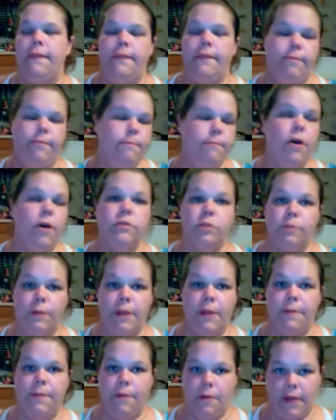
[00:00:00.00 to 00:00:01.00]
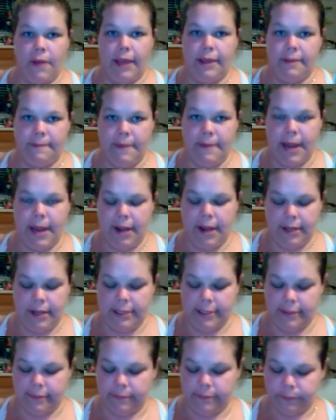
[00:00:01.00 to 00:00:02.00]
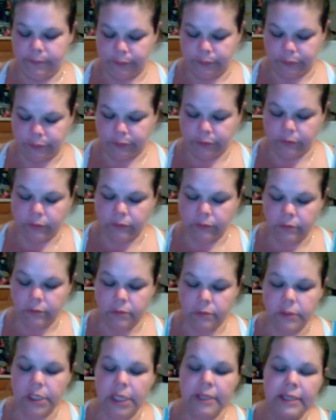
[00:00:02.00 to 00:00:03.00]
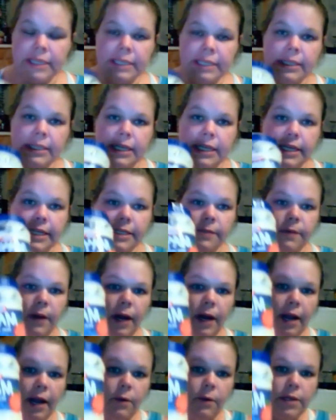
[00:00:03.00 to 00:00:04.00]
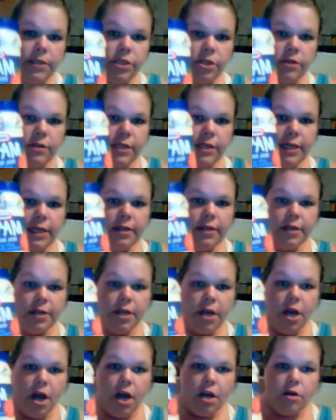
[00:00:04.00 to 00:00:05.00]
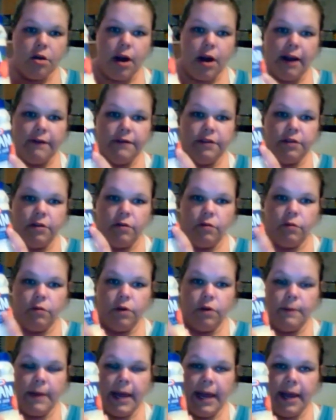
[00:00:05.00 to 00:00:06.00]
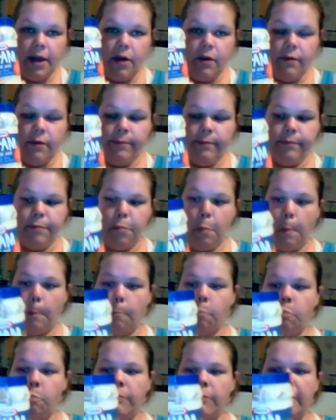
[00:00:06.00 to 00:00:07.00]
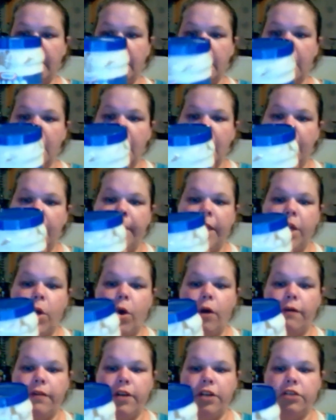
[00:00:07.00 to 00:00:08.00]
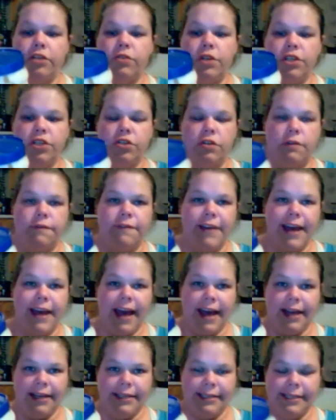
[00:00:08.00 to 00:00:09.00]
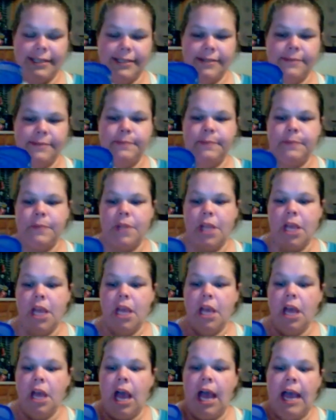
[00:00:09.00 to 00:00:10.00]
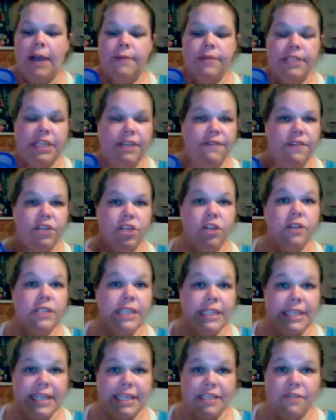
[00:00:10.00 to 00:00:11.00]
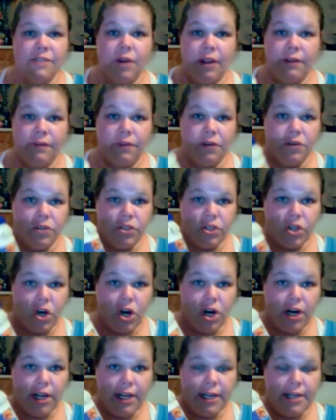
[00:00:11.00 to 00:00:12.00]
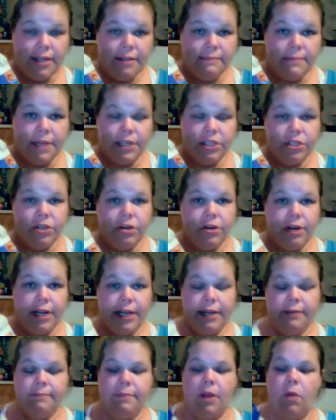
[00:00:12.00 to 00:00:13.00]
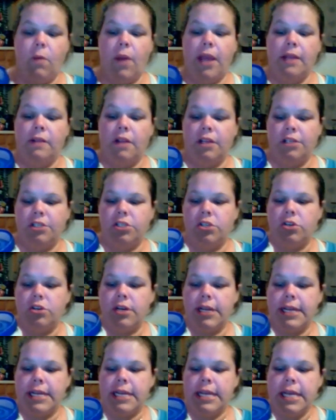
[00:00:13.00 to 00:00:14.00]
Most people like mayonnaise. This is what I was using, Kraft Real Mayo. I'm going to go over the nutritional facts. I was even using this when I first started my journey, my weight loss journey.